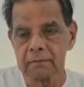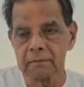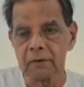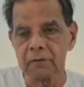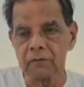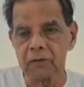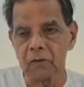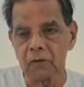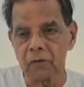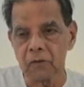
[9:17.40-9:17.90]

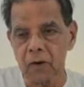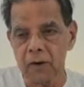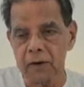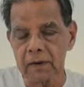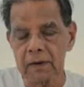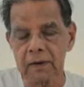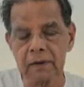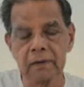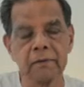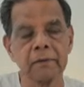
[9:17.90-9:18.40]
But for
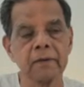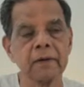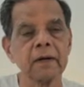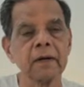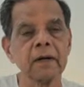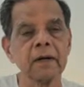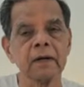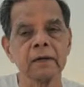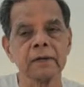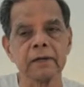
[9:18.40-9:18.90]
what?
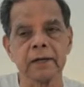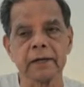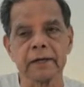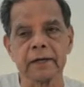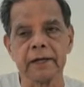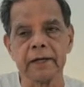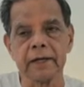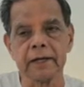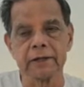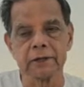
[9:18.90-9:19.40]

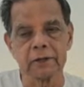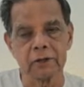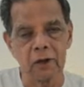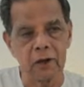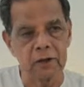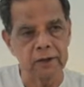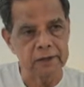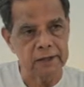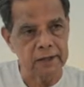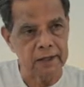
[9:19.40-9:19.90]
That key is
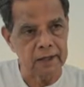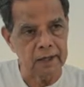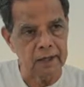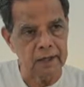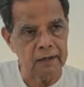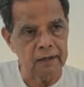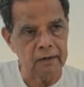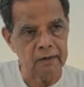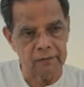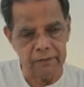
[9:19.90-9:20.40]
not
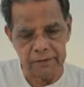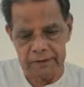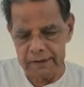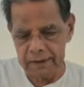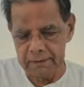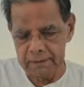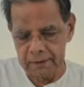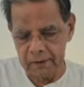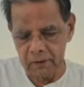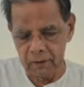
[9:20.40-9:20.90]
there with
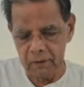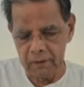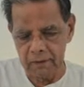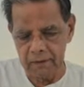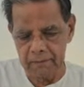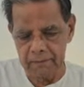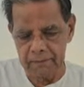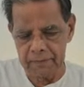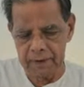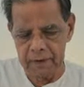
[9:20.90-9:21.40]
them at
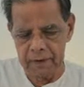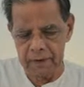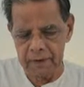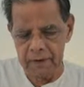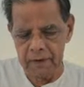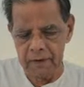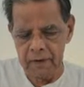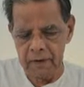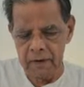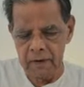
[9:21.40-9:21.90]
all
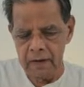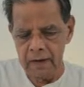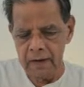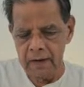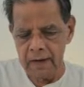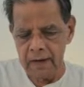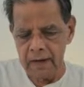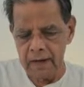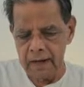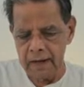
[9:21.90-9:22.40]

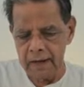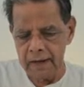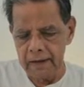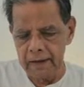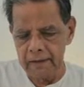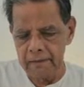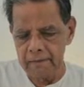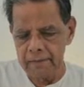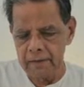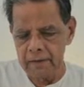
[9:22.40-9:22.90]
a rally